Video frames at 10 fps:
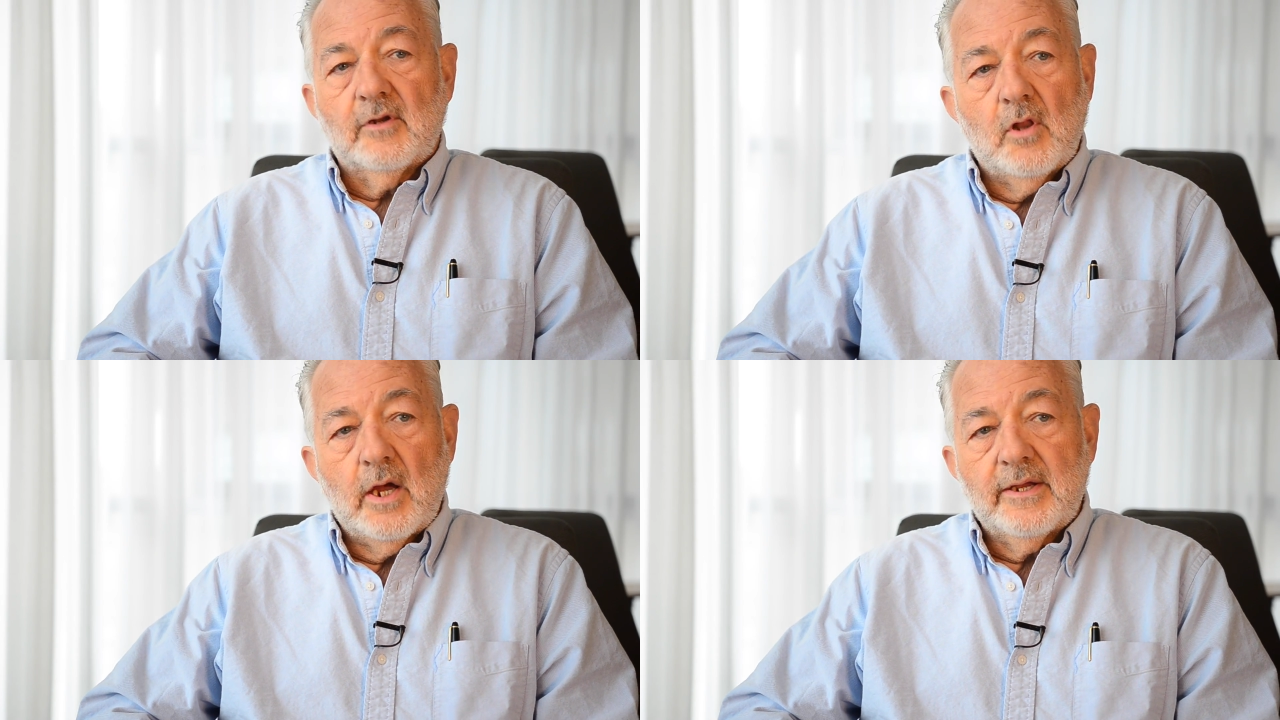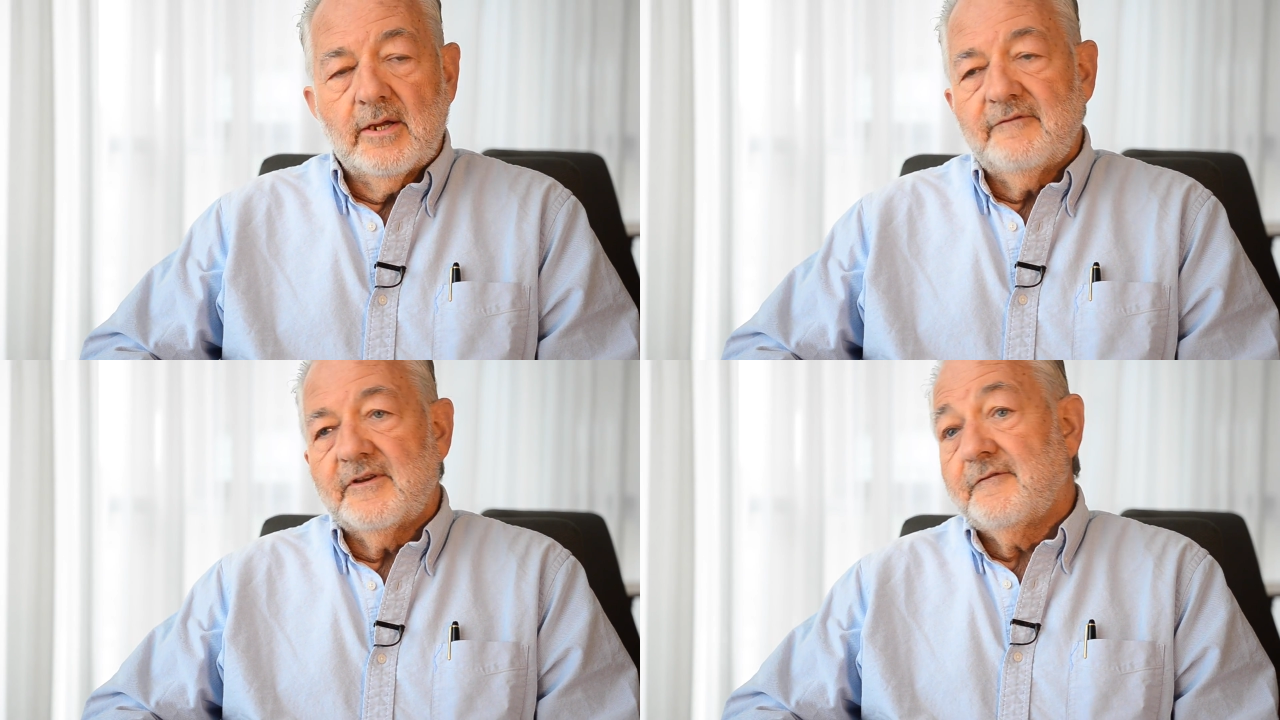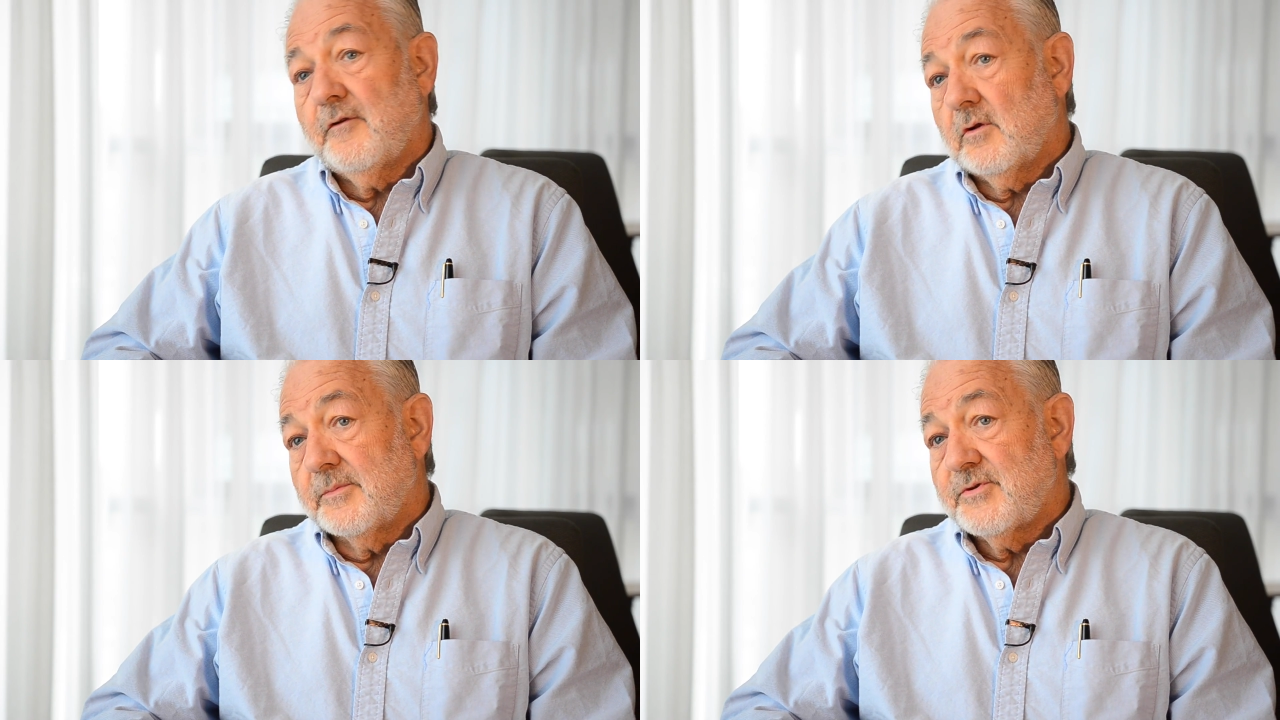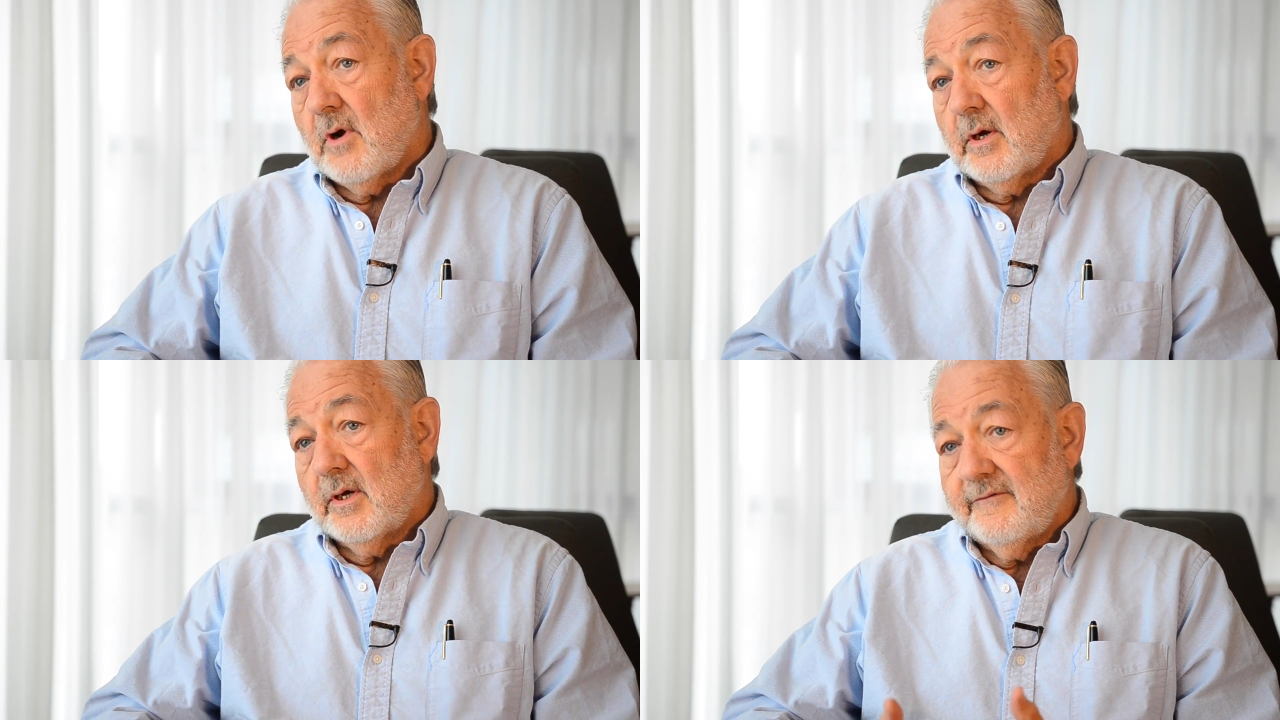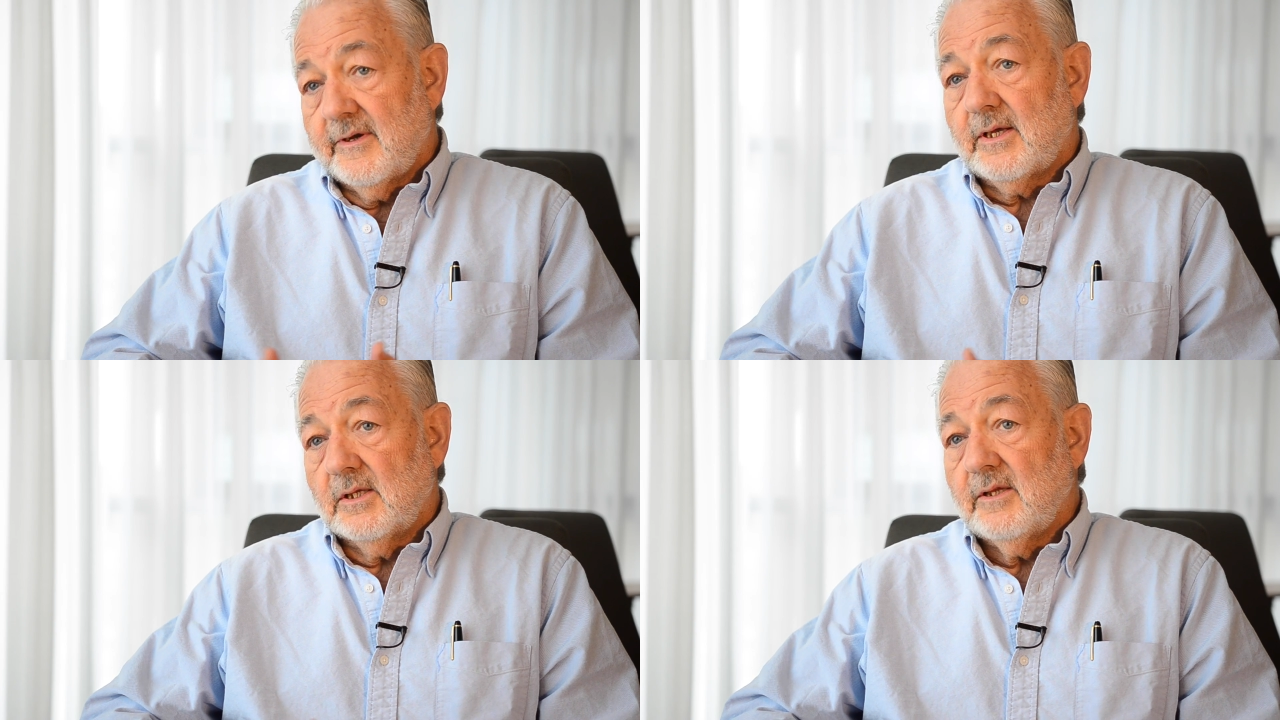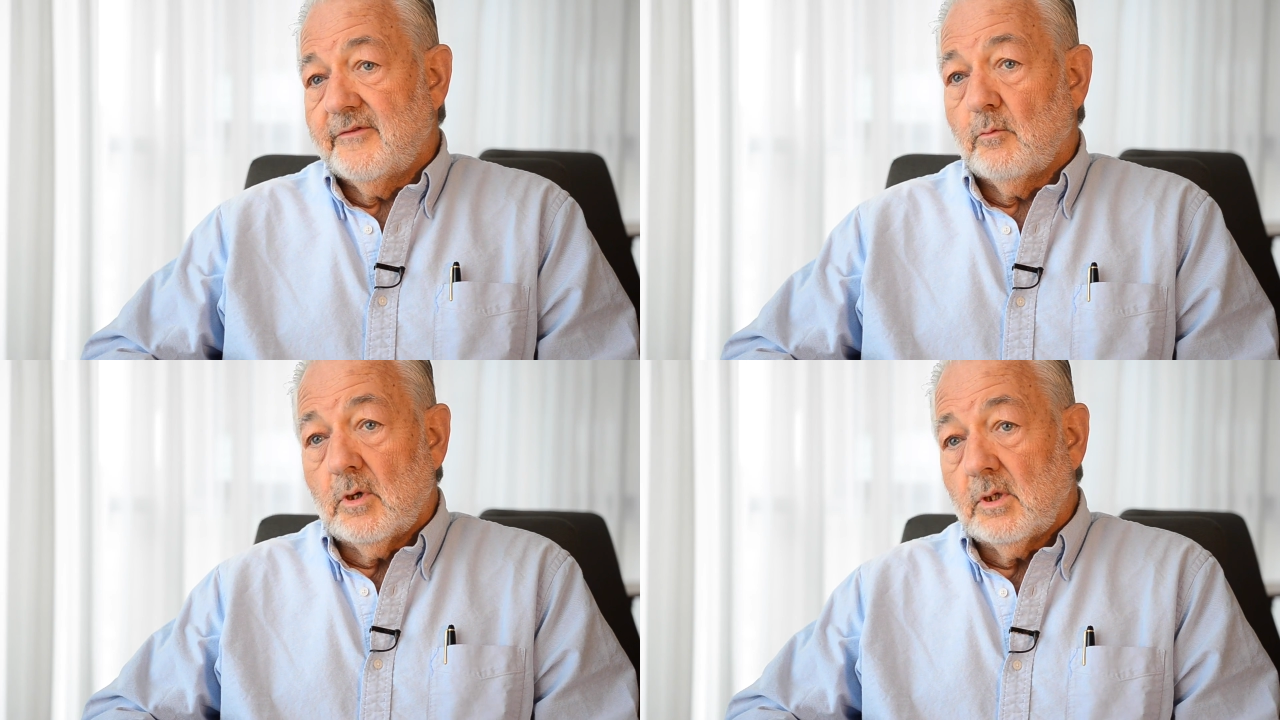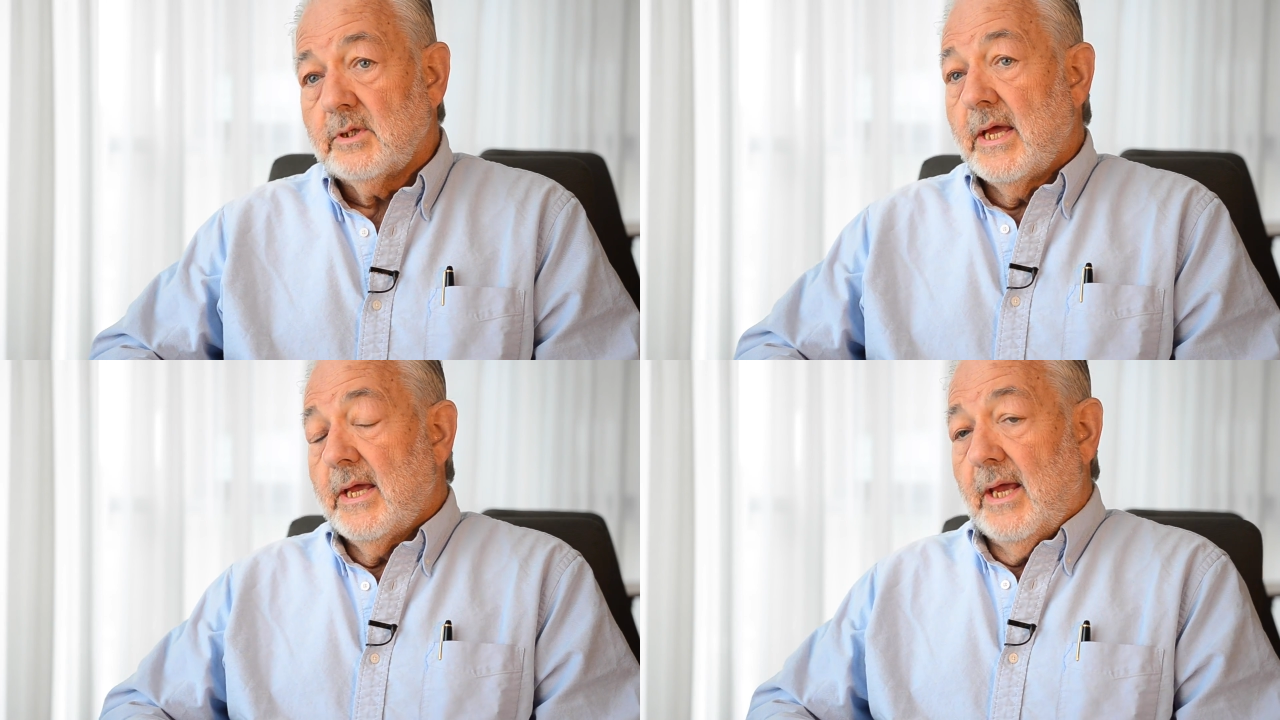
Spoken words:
long enough and a fulcrum strong enough and I could lift the world.